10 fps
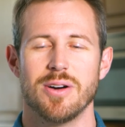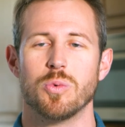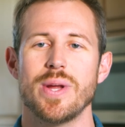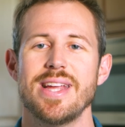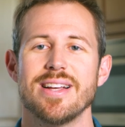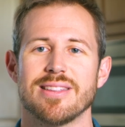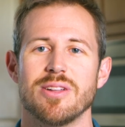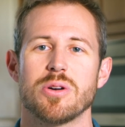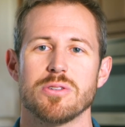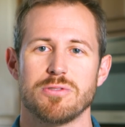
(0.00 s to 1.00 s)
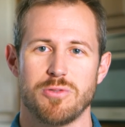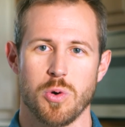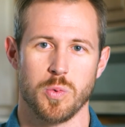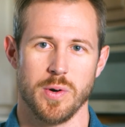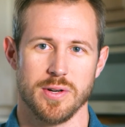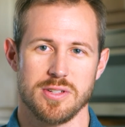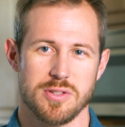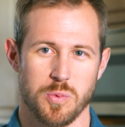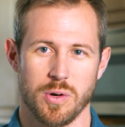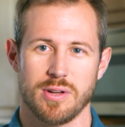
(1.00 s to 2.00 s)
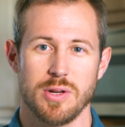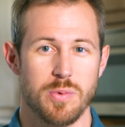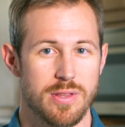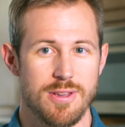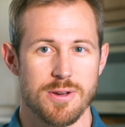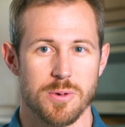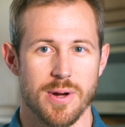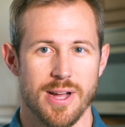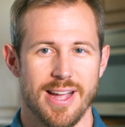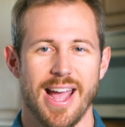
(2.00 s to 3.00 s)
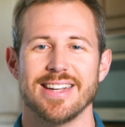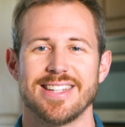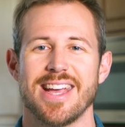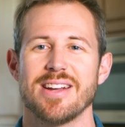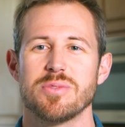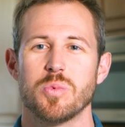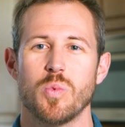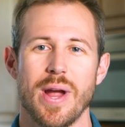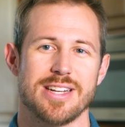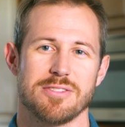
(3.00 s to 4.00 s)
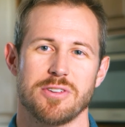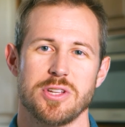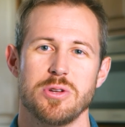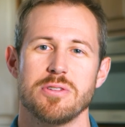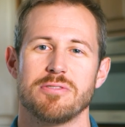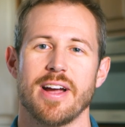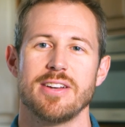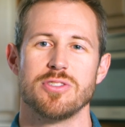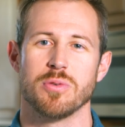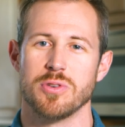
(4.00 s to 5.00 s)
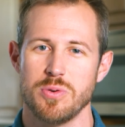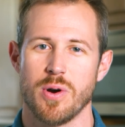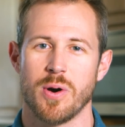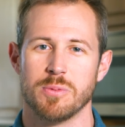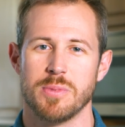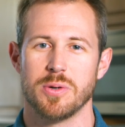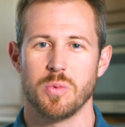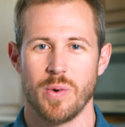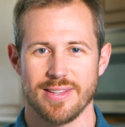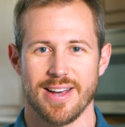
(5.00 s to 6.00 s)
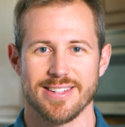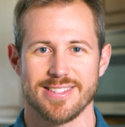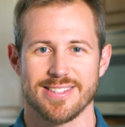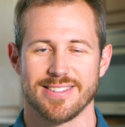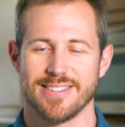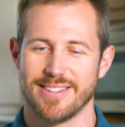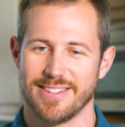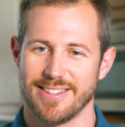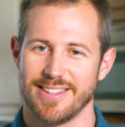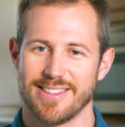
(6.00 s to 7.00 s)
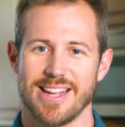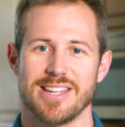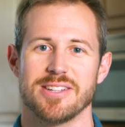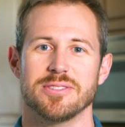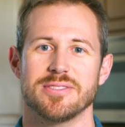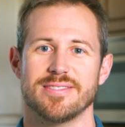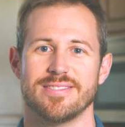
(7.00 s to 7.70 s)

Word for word: We look forward to working with you and can't wait for you to find your new home with us. Thank you.